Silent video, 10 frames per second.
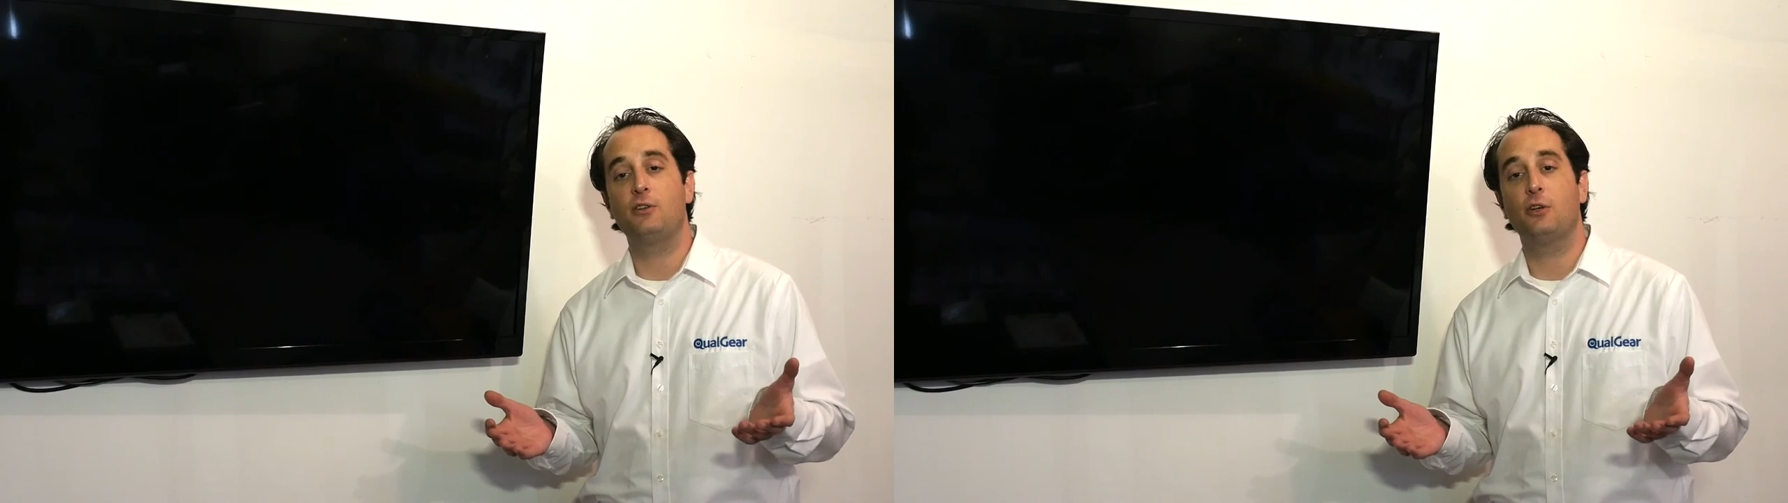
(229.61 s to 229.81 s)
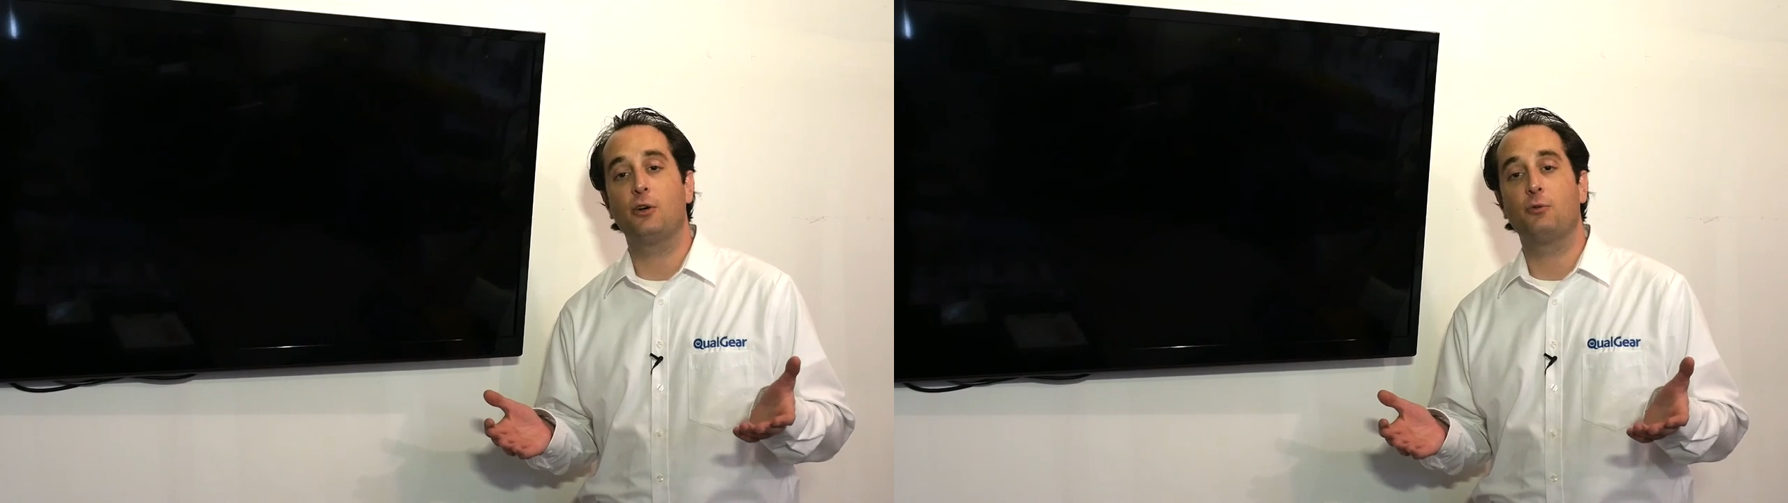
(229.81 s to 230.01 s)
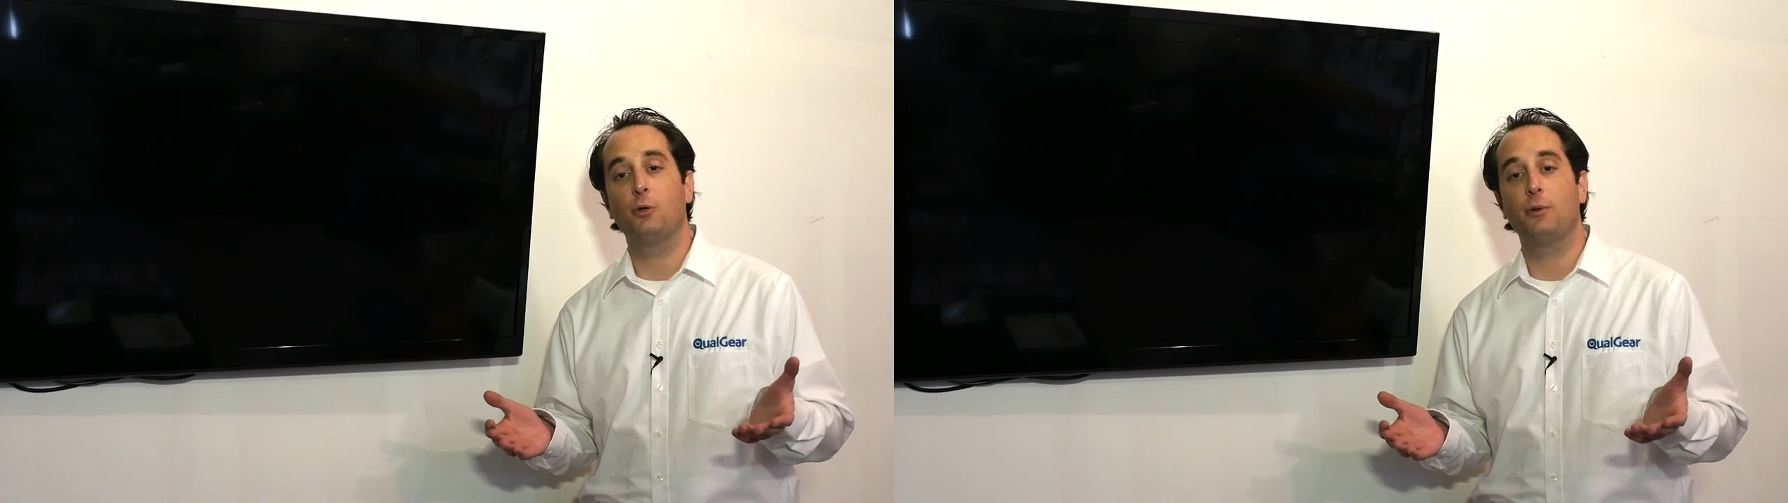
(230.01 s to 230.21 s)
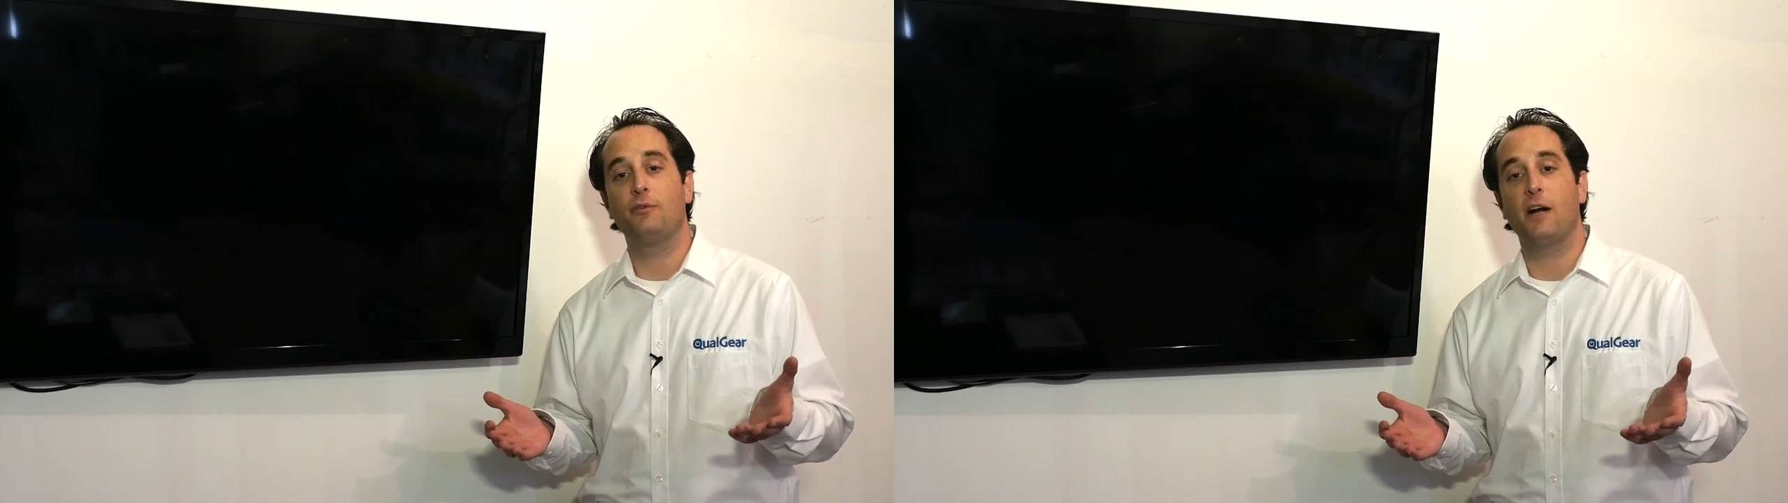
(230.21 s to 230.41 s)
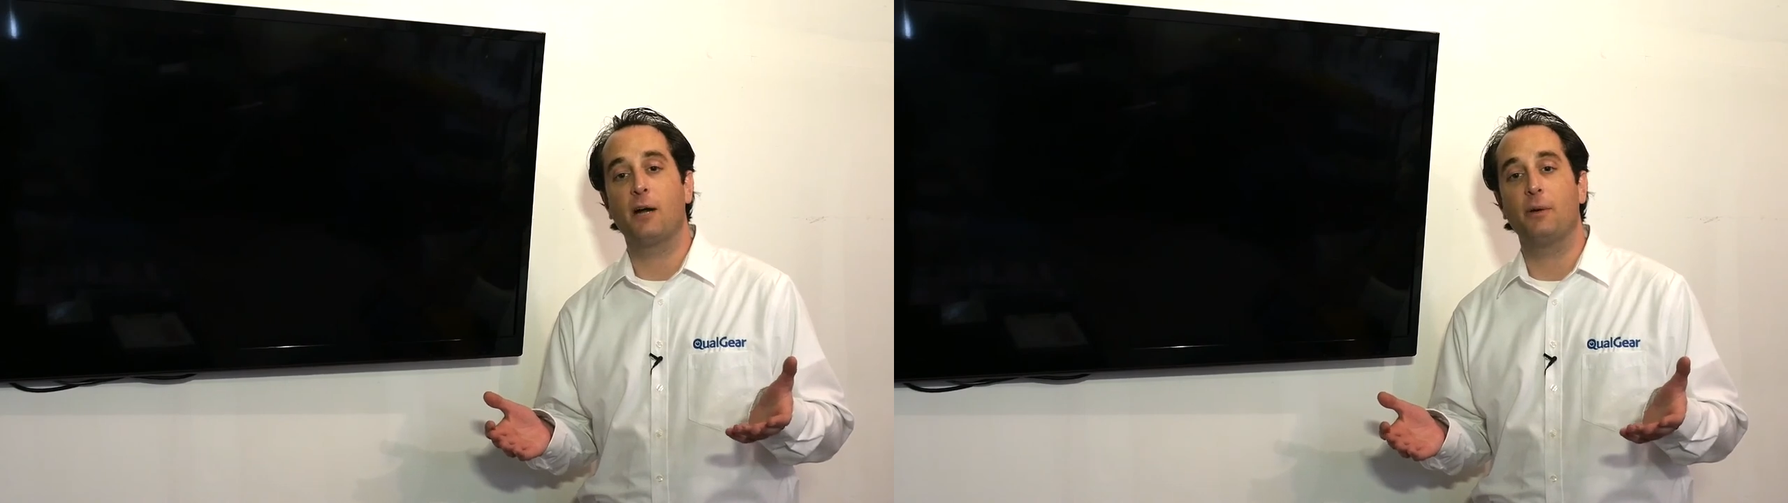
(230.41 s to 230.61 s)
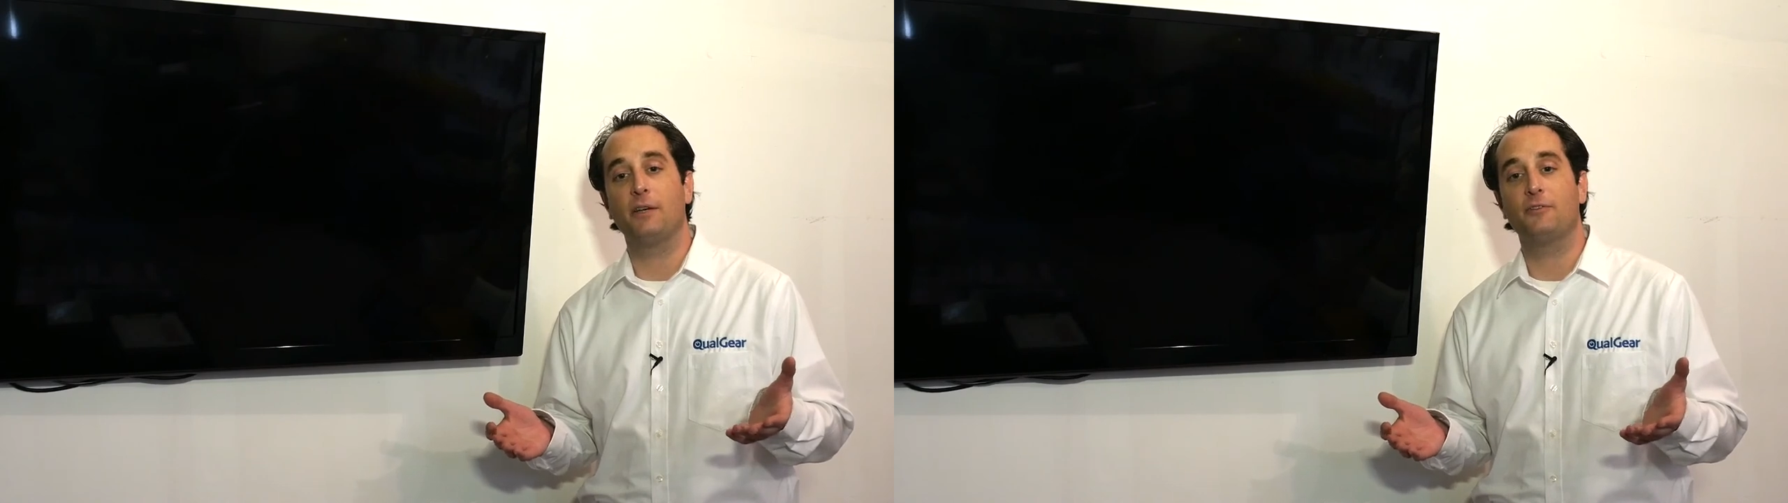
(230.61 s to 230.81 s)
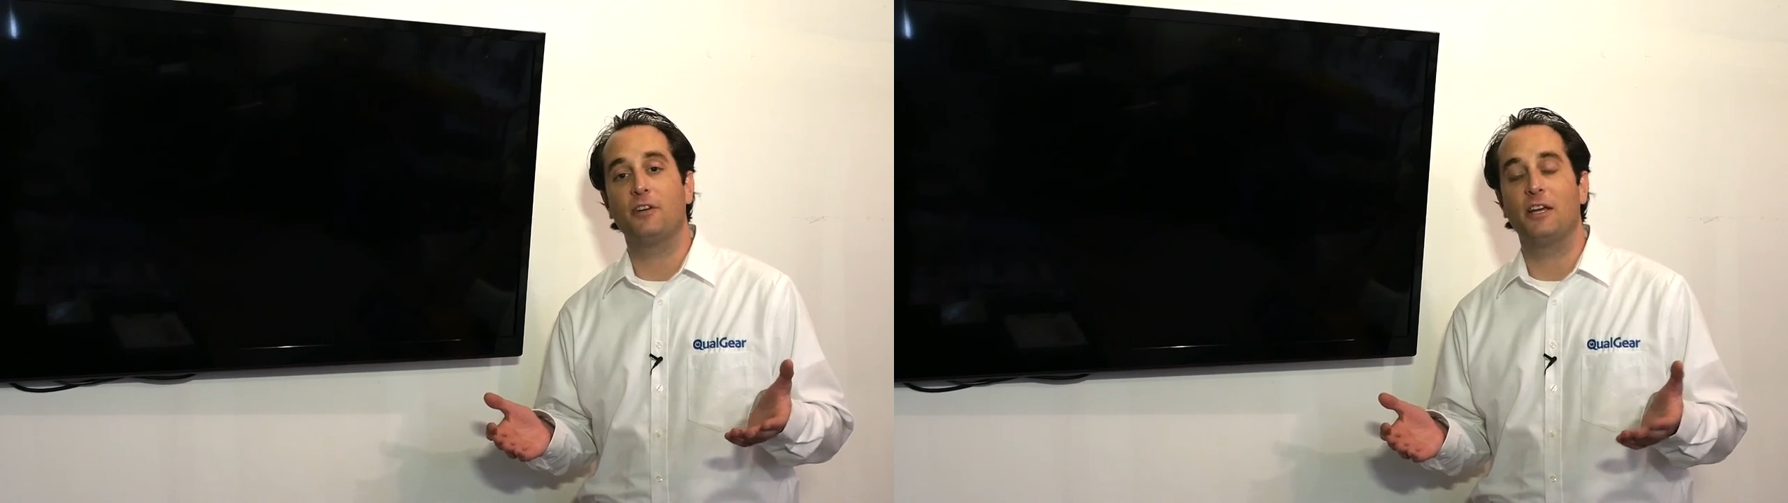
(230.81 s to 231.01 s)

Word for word: to your room environment